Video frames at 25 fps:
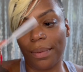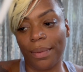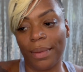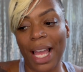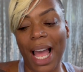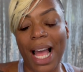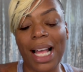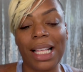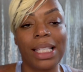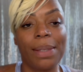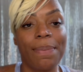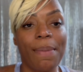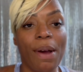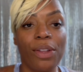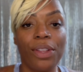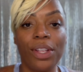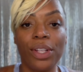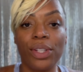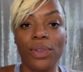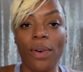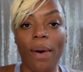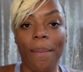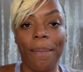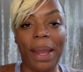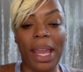I smell
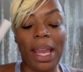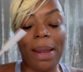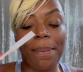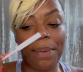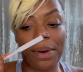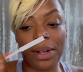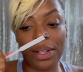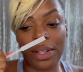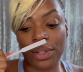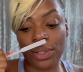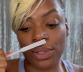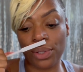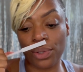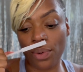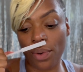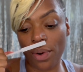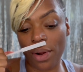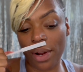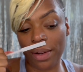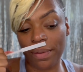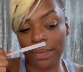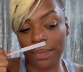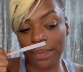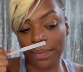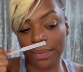this on paper in the
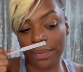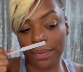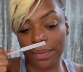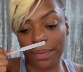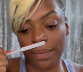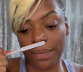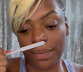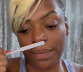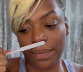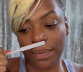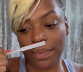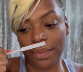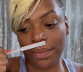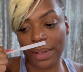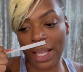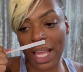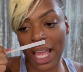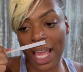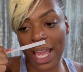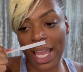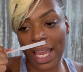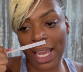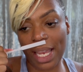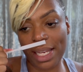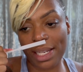store
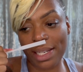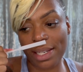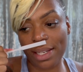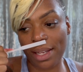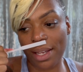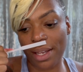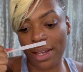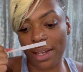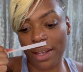and